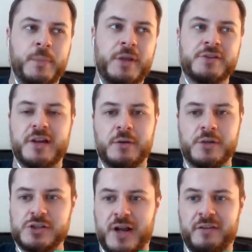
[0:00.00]

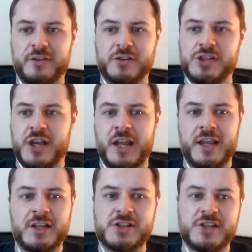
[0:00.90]
inter-county travel
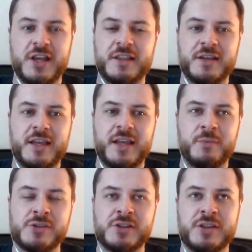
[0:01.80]
changed.
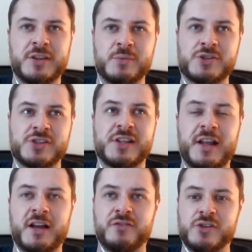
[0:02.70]
There was just a
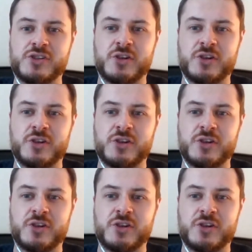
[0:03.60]
lot of